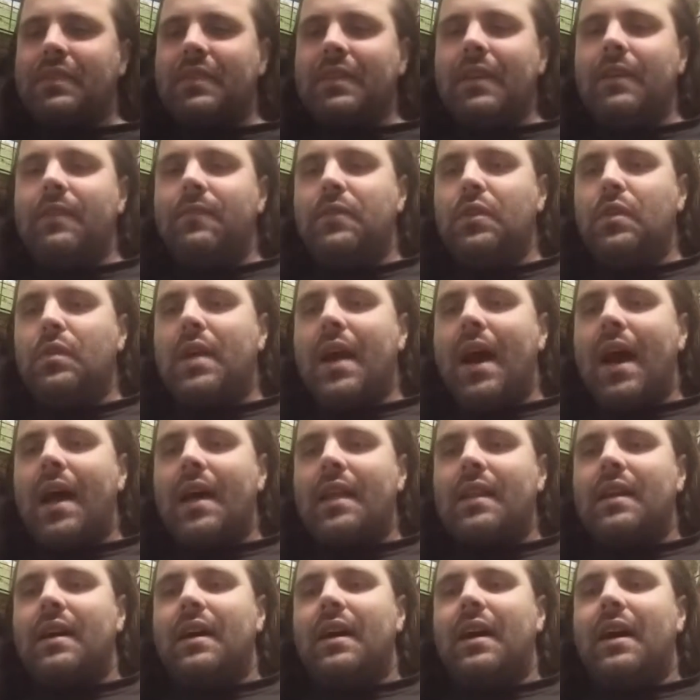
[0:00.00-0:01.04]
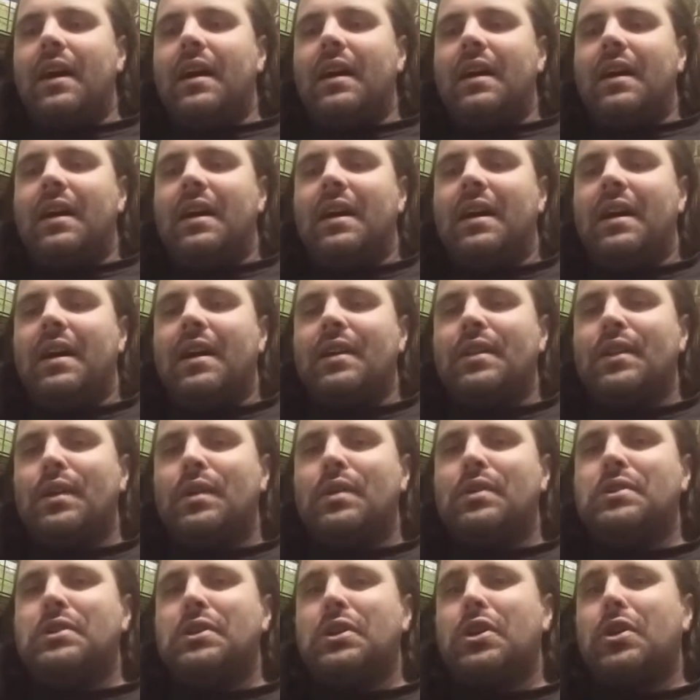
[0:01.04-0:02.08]
If you got a
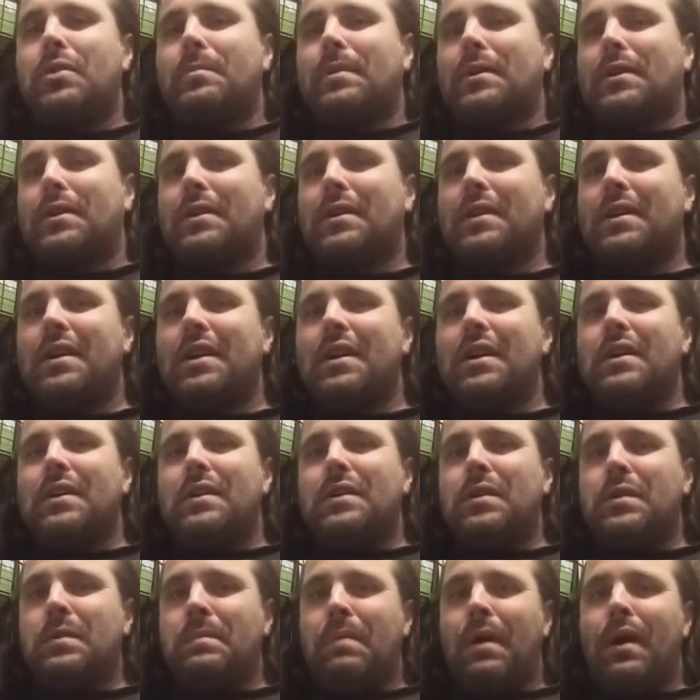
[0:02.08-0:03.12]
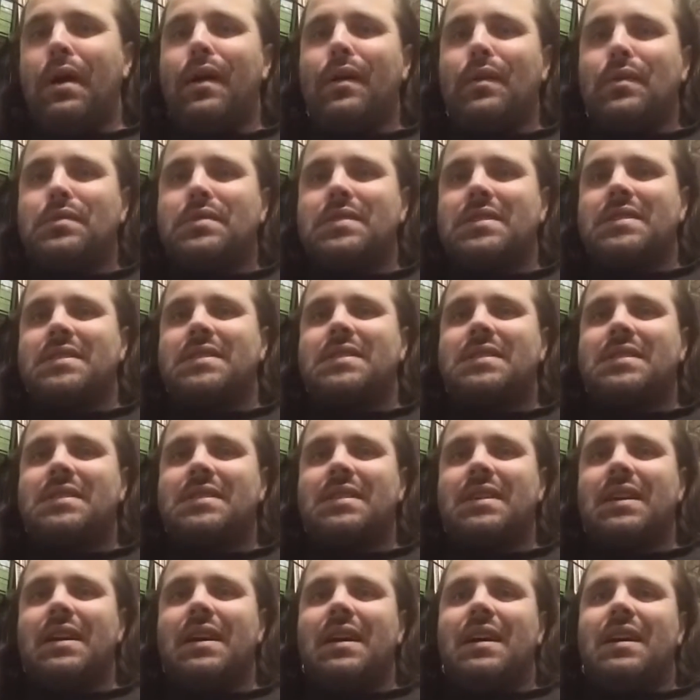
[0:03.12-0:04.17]
YouTuber who
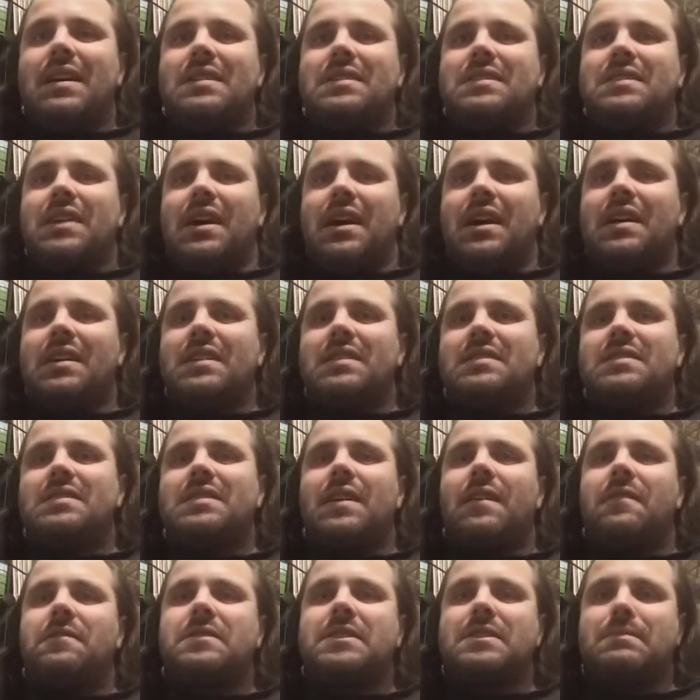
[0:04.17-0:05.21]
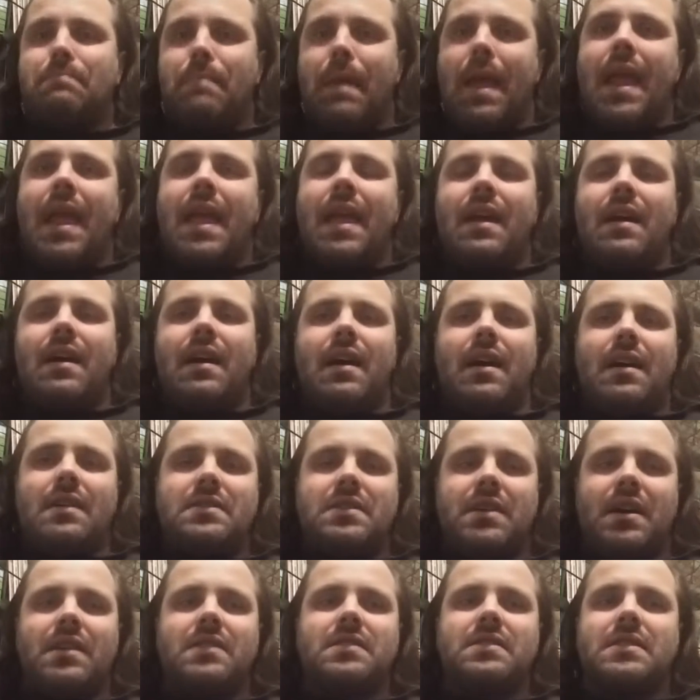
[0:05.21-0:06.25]
posts tons of spam
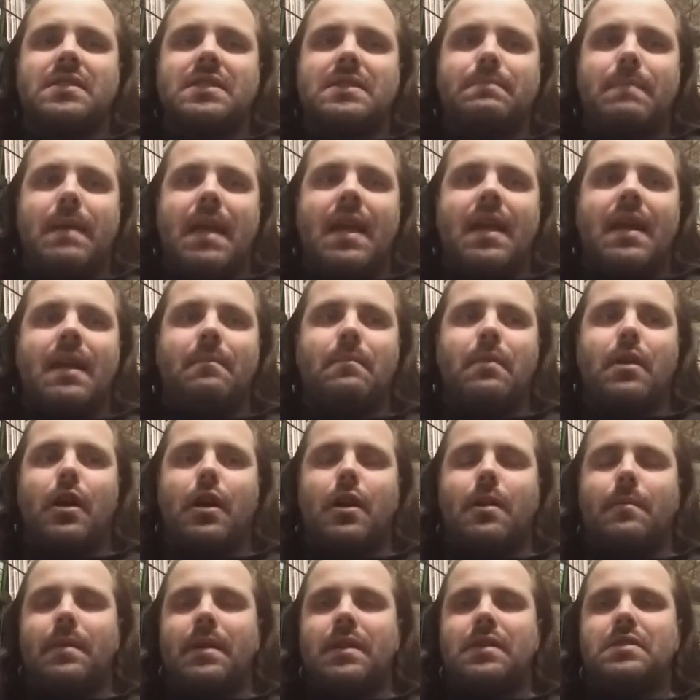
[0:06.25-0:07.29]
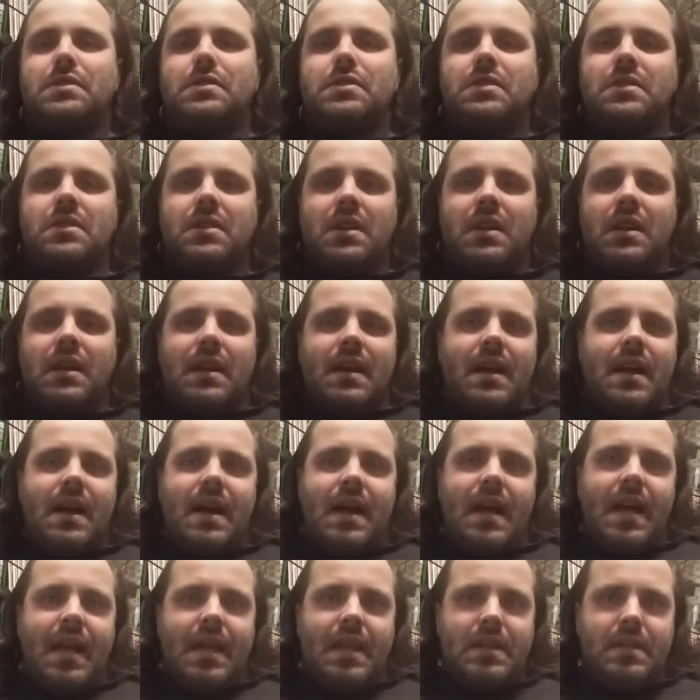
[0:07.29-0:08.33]
garbage,
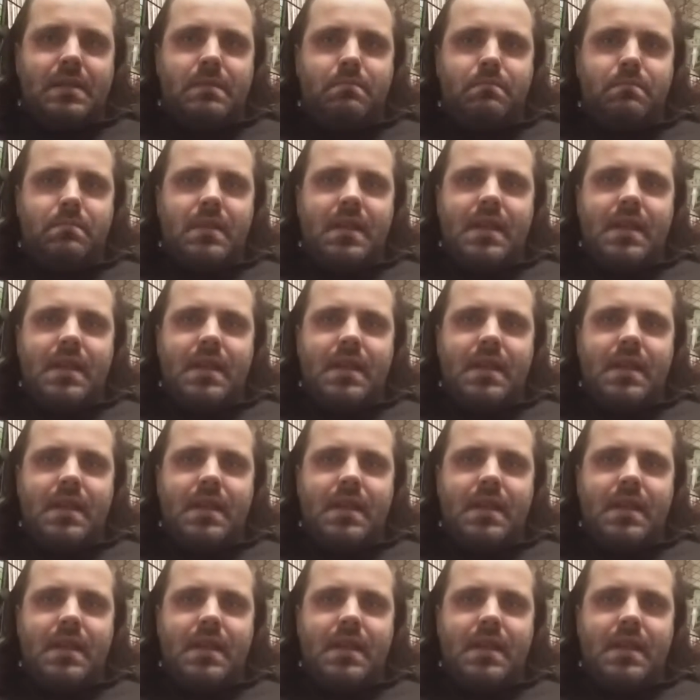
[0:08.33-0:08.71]
I'm